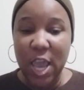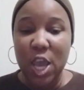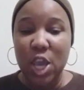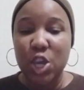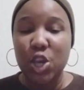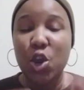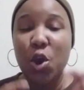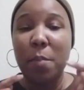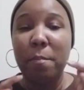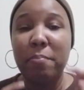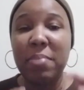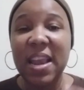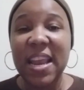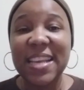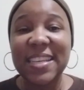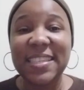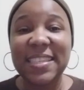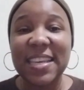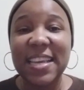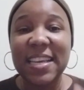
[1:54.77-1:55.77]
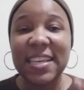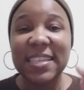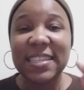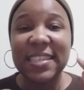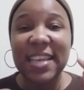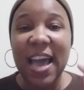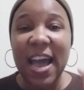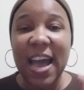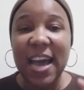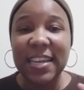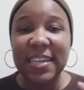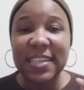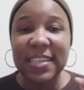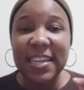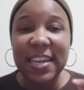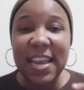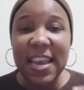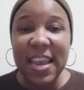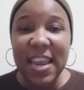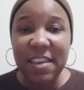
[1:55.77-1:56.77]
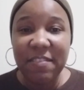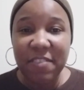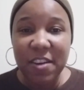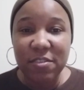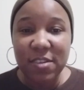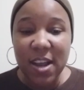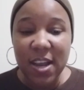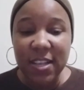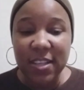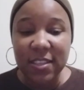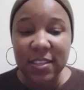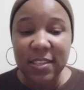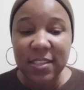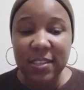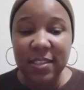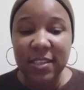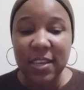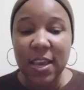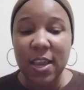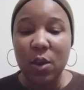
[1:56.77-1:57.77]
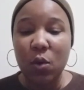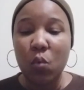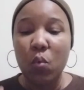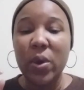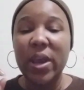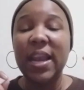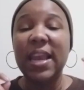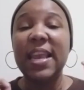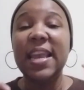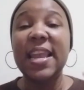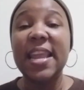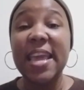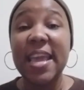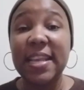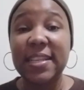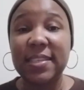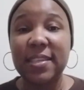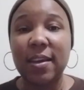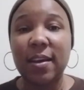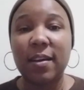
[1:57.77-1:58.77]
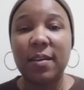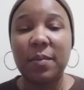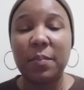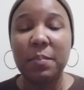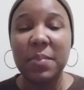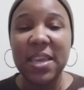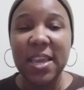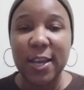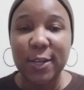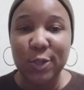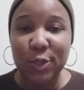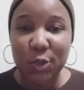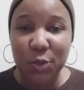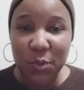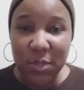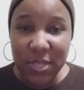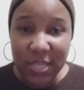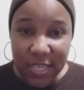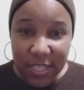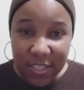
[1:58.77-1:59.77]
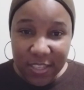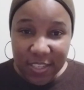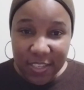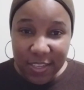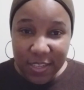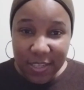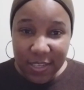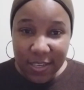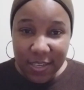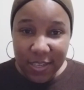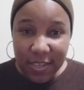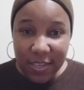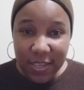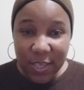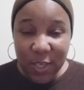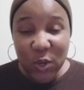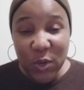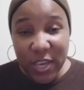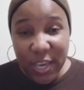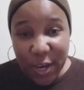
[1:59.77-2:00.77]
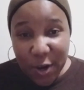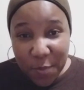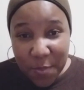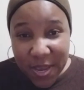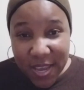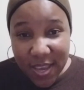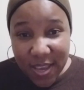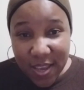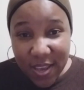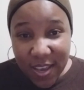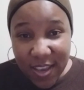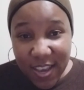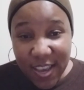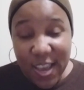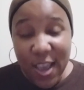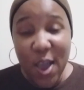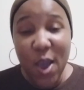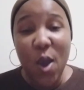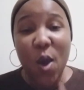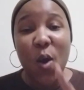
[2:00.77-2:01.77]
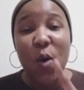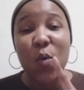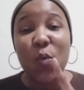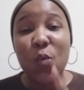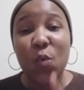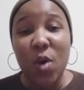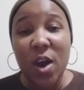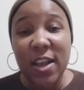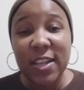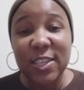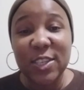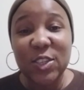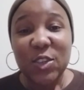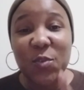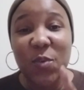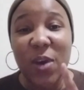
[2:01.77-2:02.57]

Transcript: your blessings and deliverance will later be a treat. You hear me? Once you